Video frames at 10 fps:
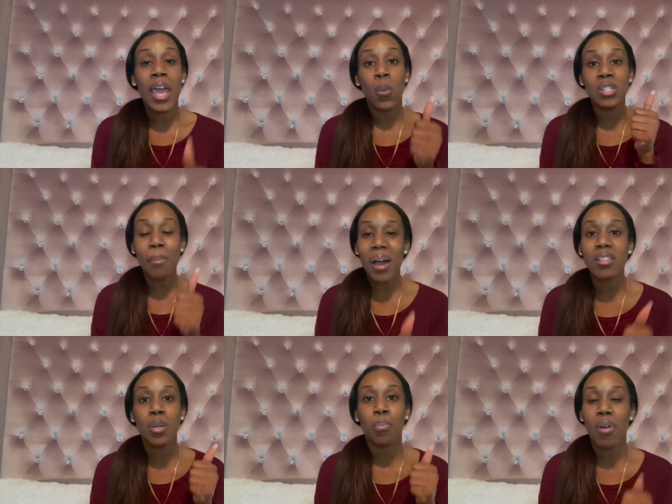and was
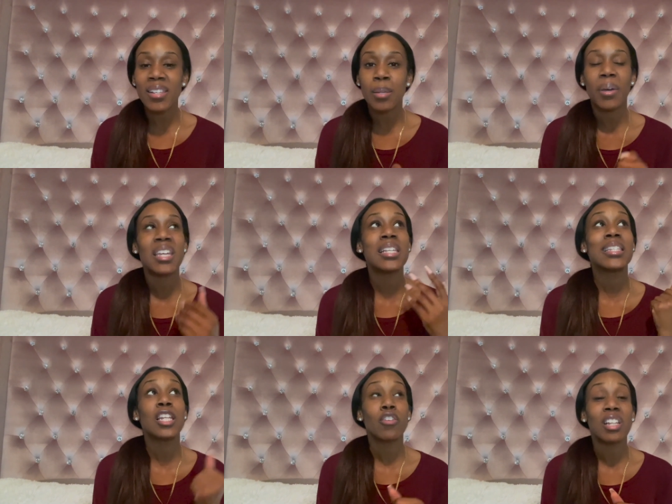about to press it, but he's
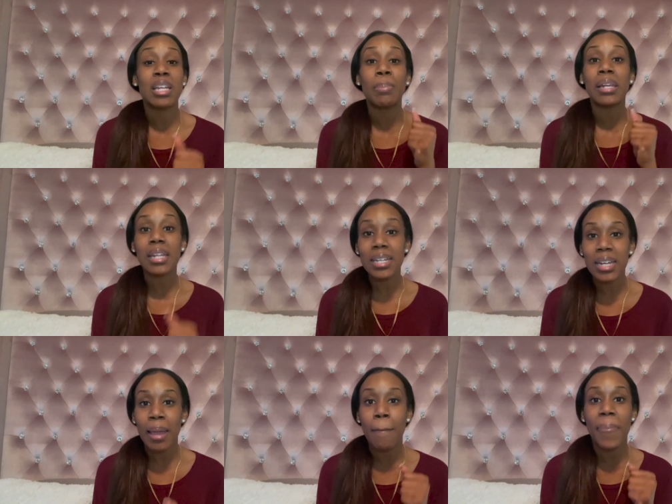literally
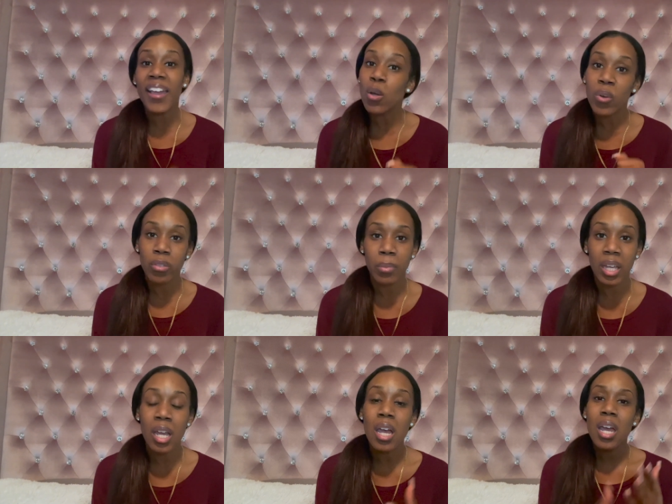pleading and begging with
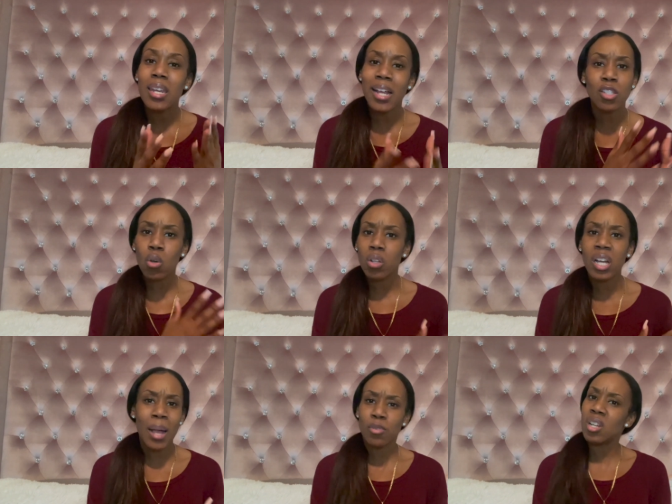me not to call the
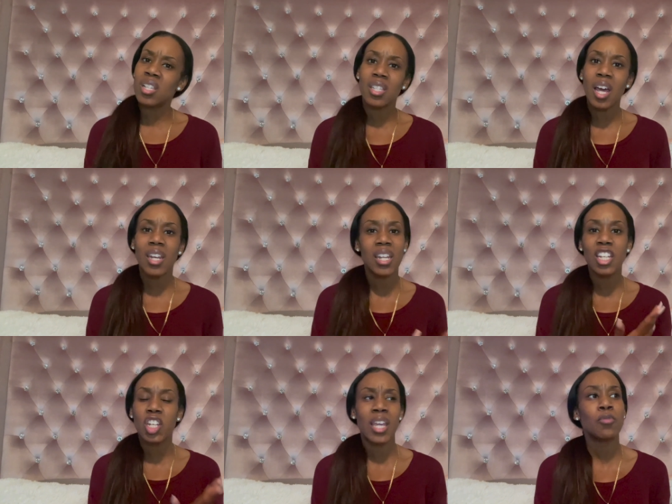cops on his son. And
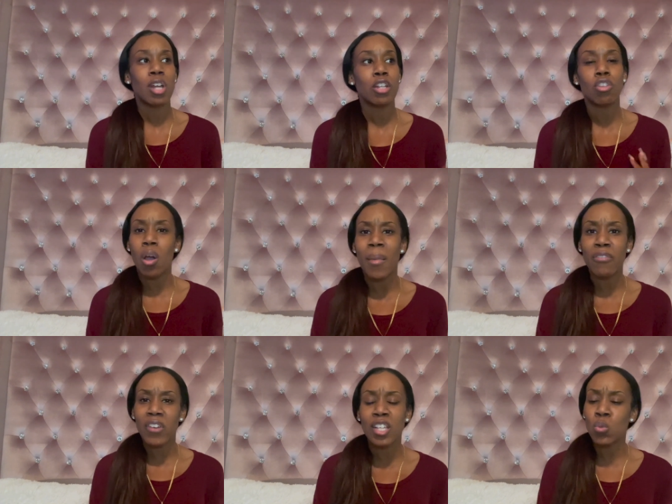he keeps trying to throw in my
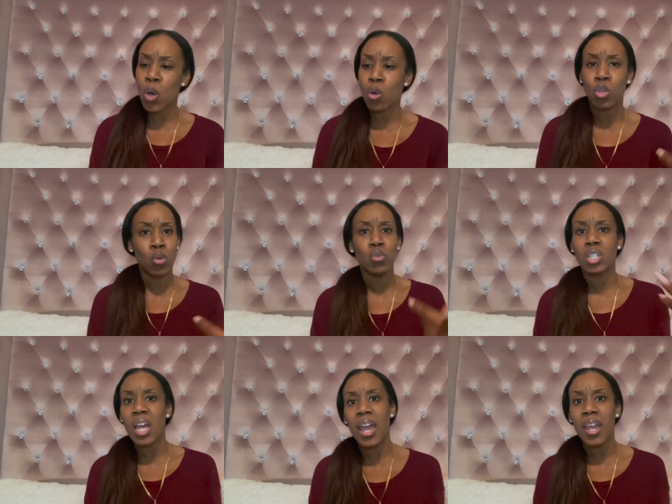face, well, you
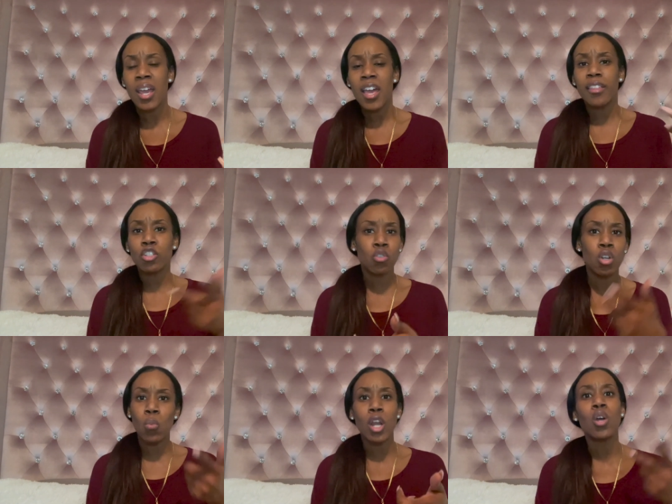said that you
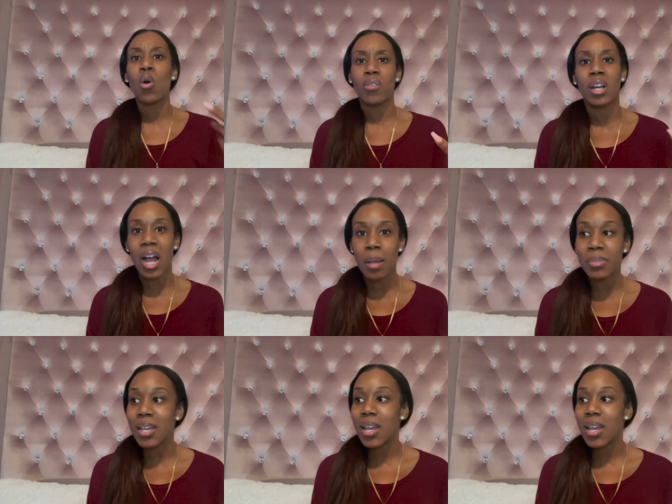didn't want to call the cops.